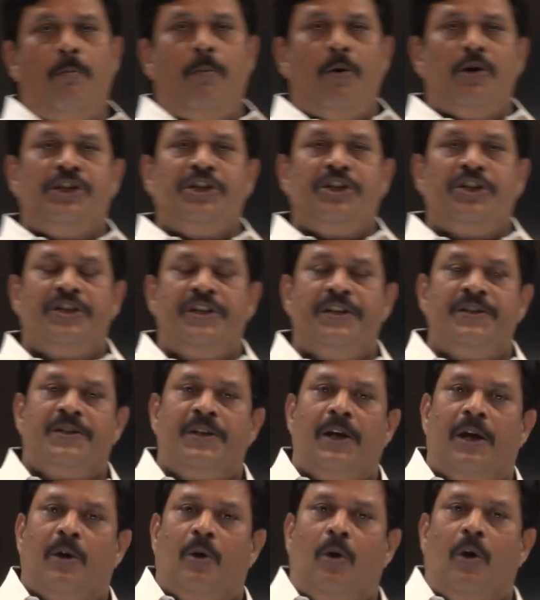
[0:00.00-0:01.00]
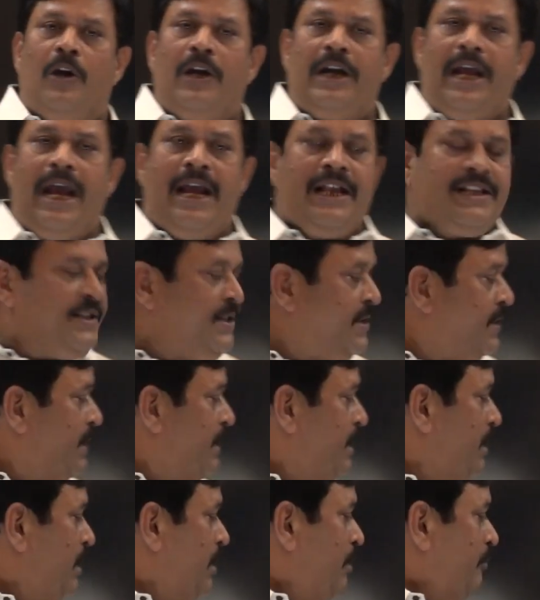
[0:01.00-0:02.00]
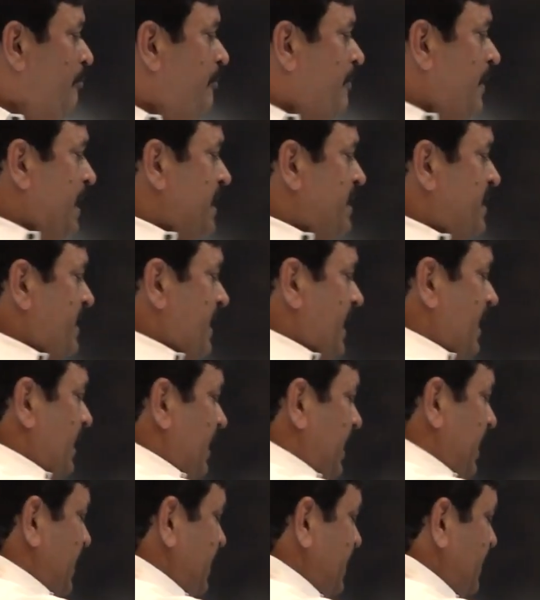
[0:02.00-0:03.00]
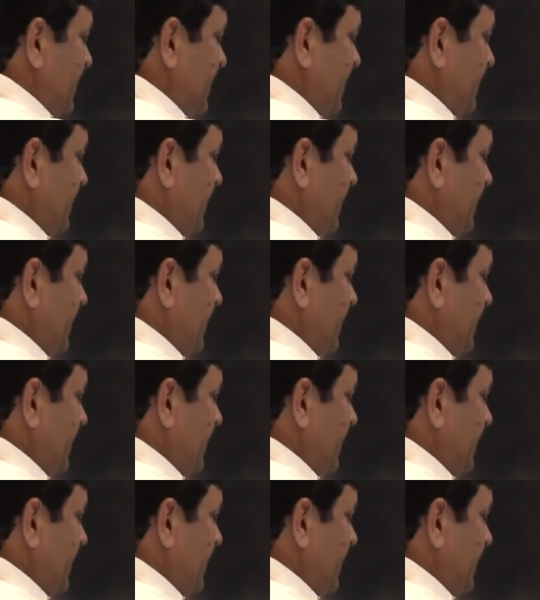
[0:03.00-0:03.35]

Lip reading: positions are called as phase centers,